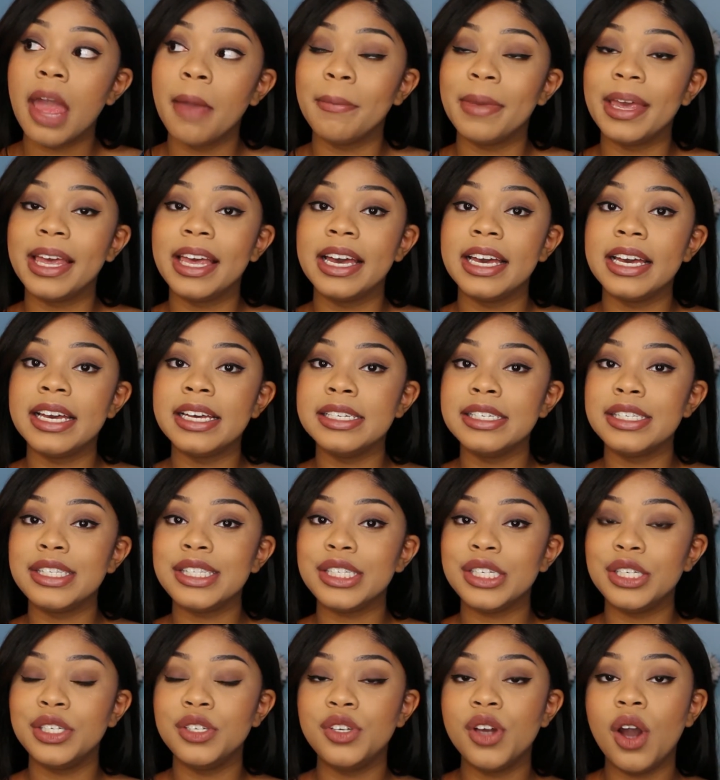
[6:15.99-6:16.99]
because
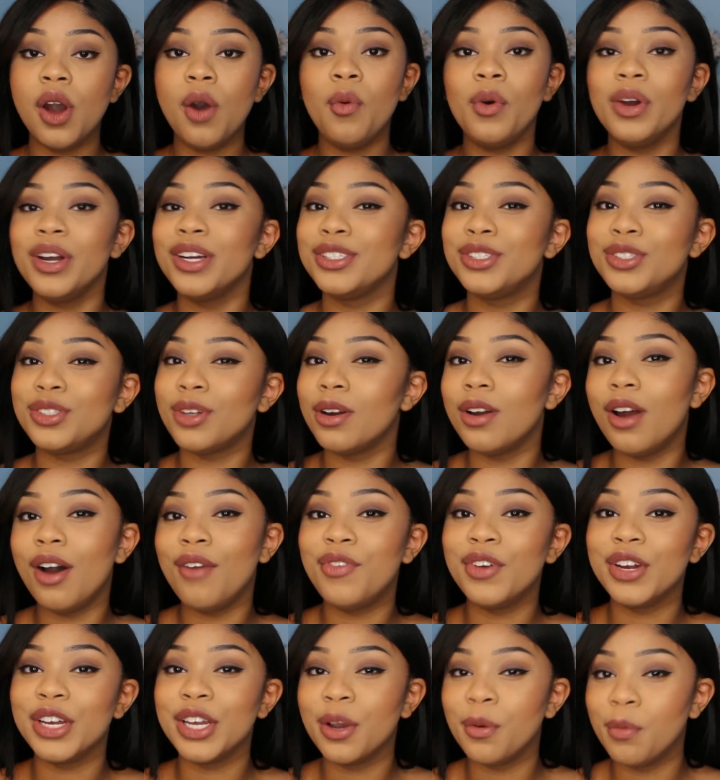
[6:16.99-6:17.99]
you don't want to start
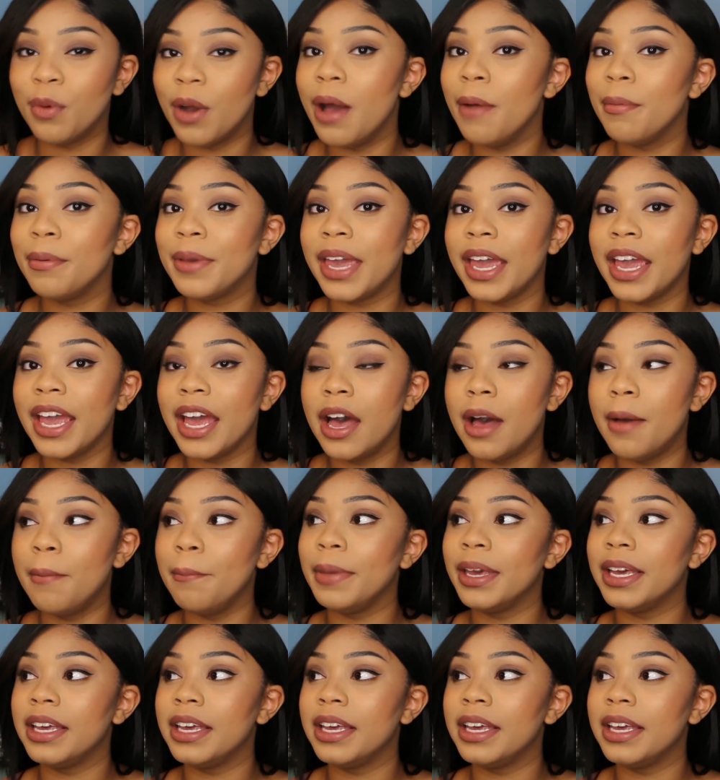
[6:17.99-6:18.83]
off on your webcam,